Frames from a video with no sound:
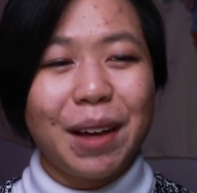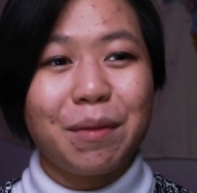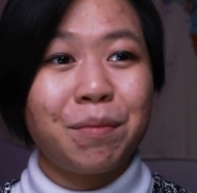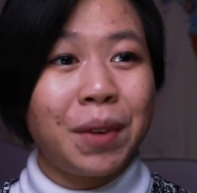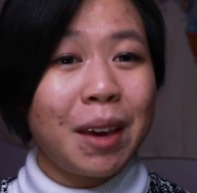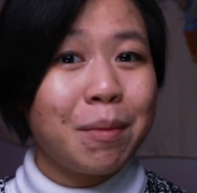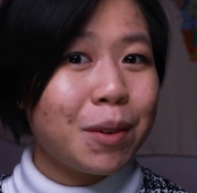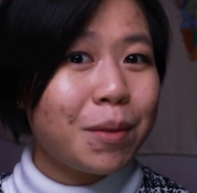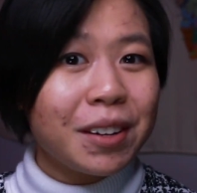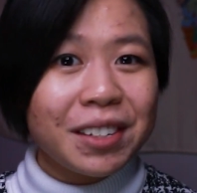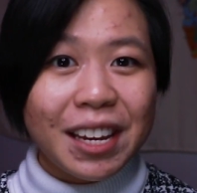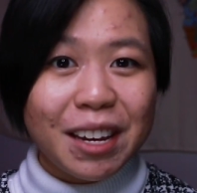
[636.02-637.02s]
maybe
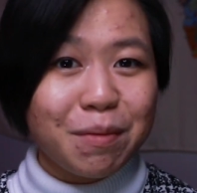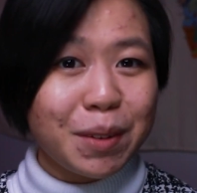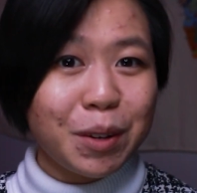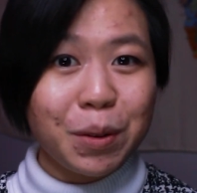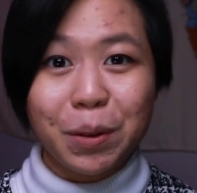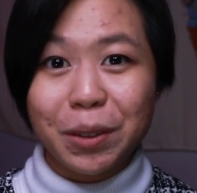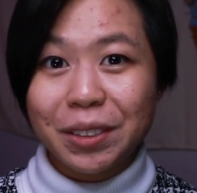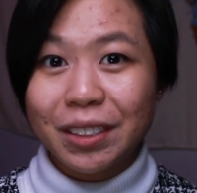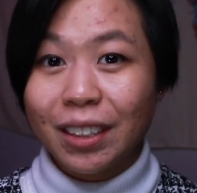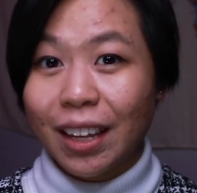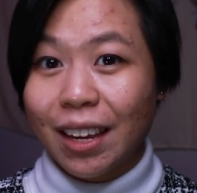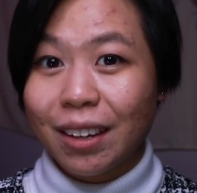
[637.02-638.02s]
one day it'd be cool
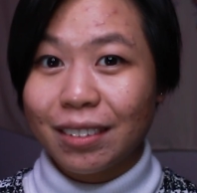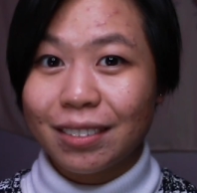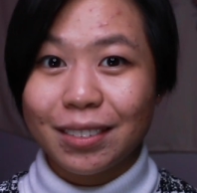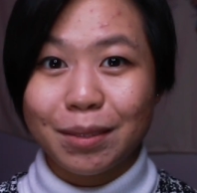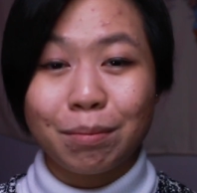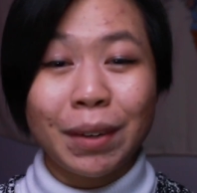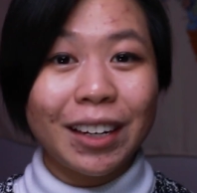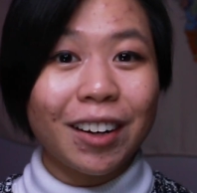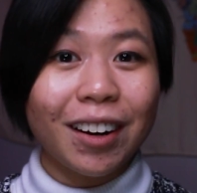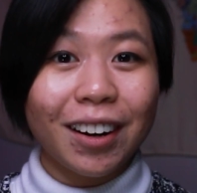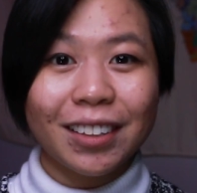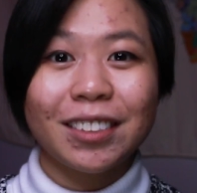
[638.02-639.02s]
to meet
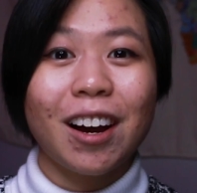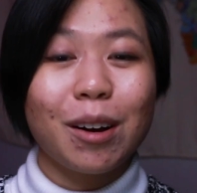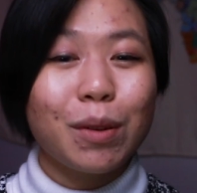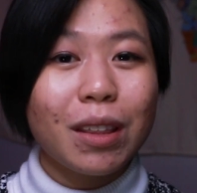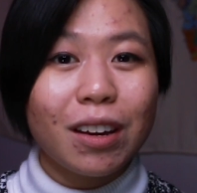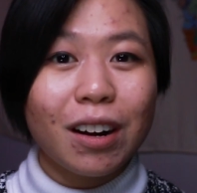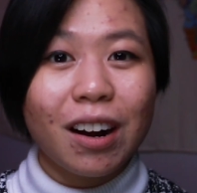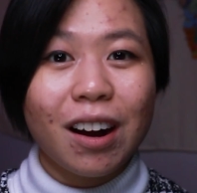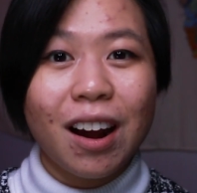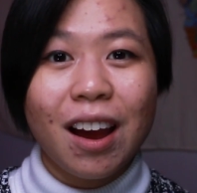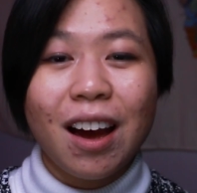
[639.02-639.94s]
her, talk with her.